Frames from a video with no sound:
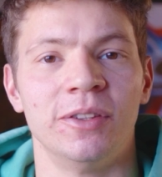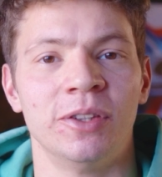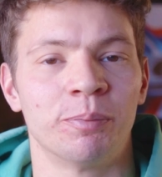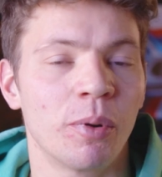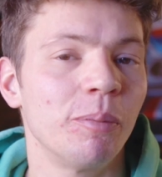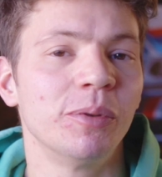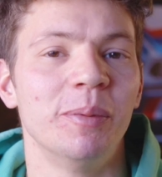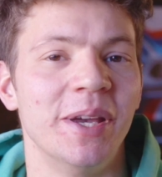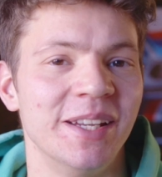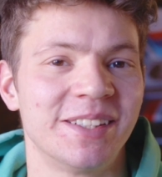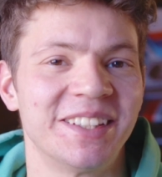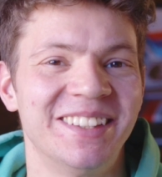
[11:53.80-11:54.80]
The problem
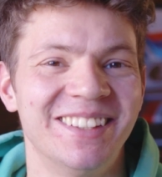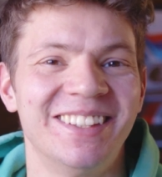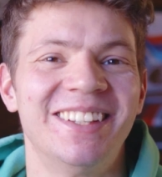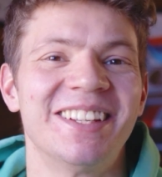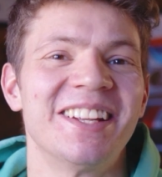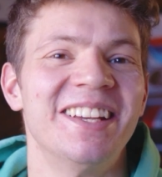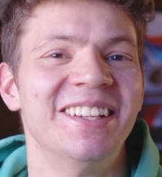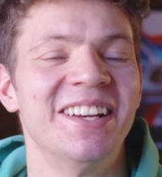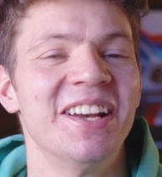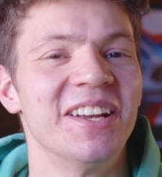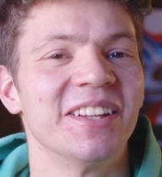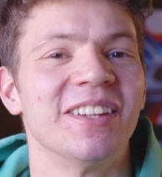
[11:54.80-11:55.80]
is
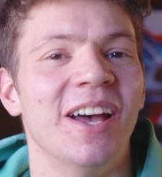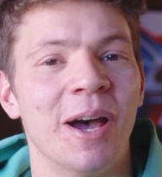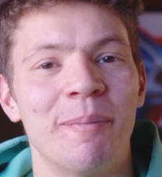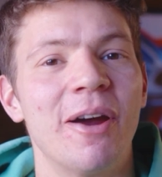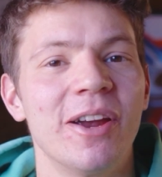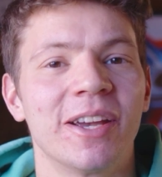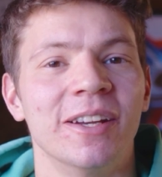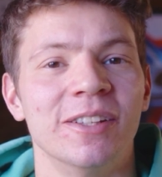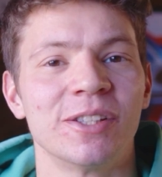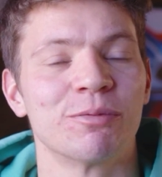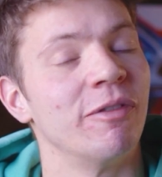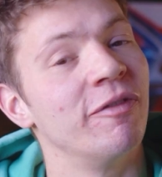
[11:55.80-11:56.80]
that
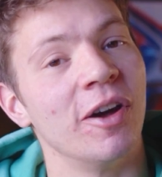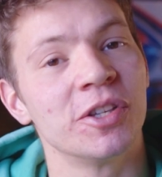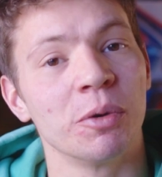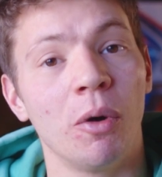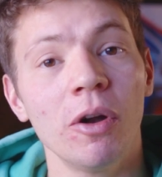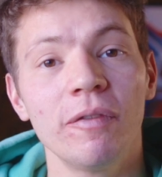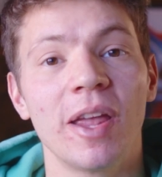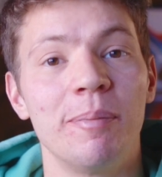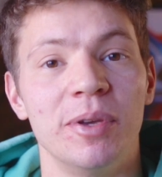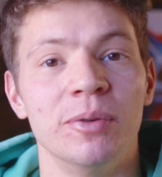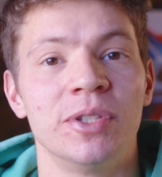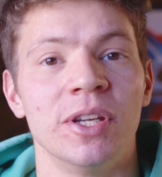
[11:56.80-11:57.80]
Americans refer to all of their
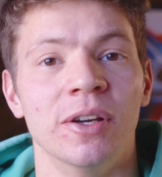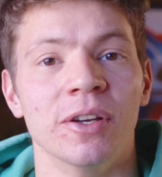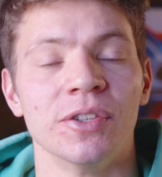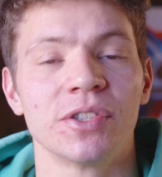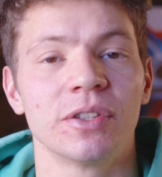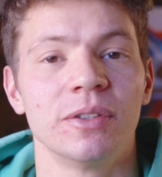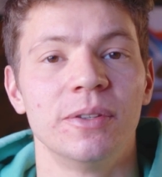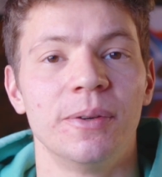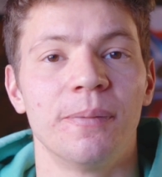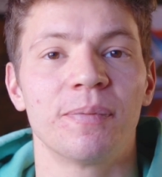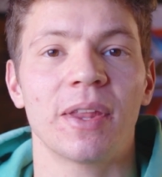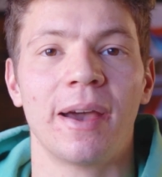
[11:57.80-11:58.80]
buteos
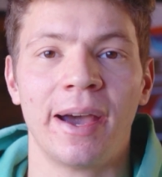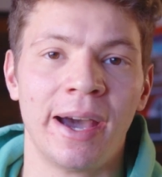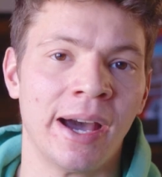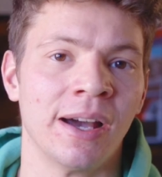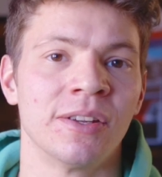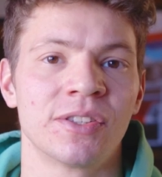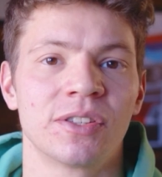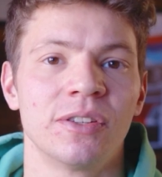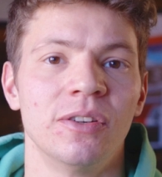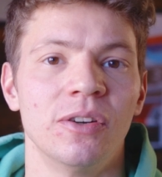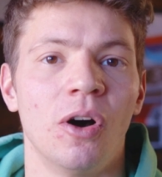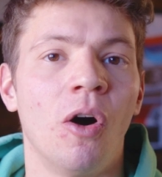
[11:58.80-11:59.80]
as
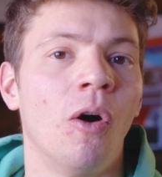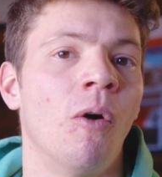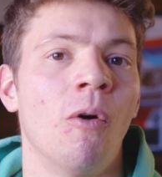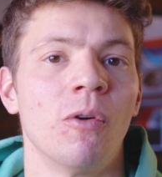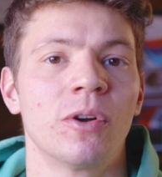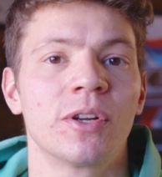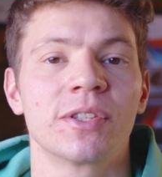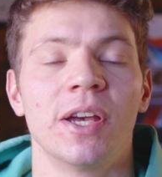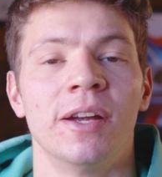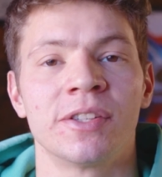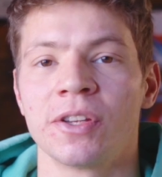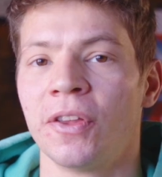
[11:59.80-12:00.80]
hawks,
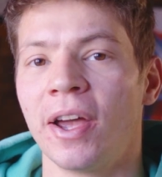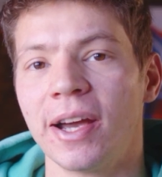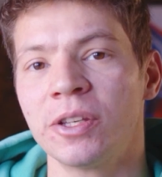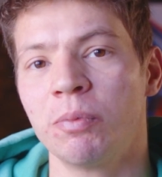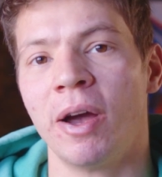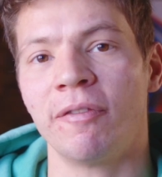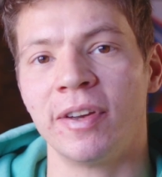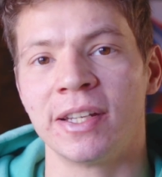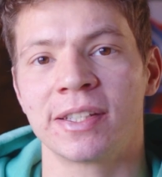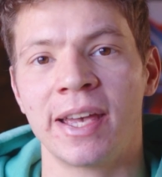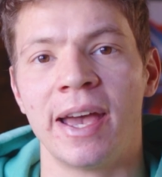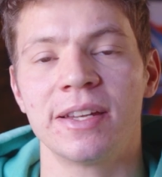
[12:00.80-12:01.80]
and so that is where
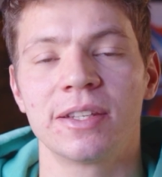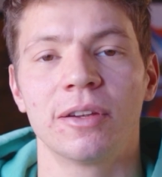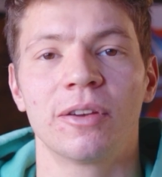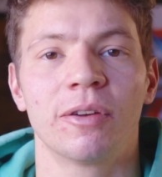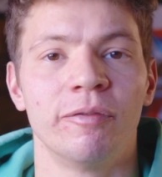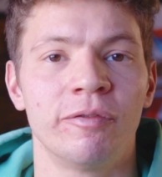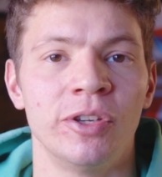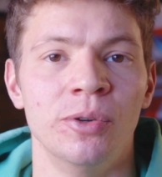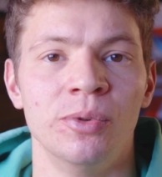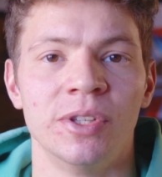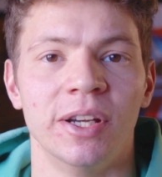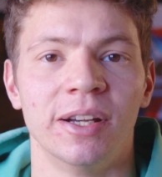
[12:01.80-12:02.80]
things get
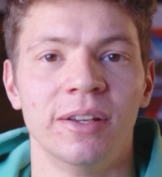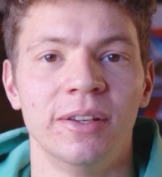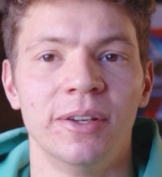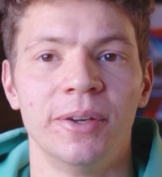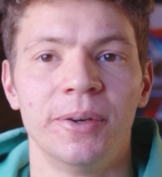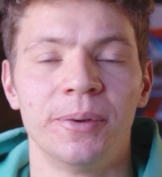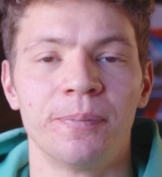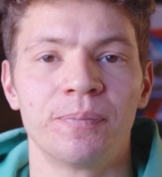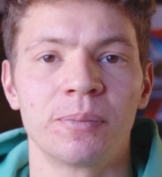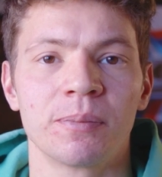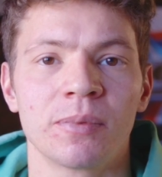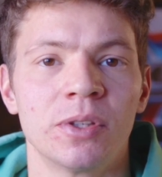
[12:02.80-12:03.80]
confusing.
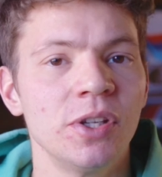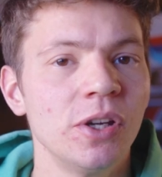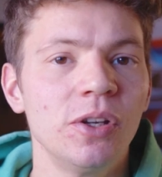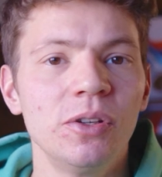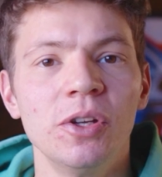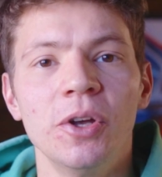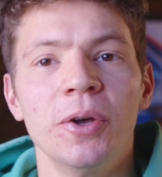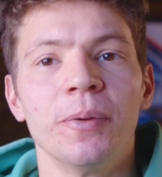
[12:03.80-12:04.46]
So,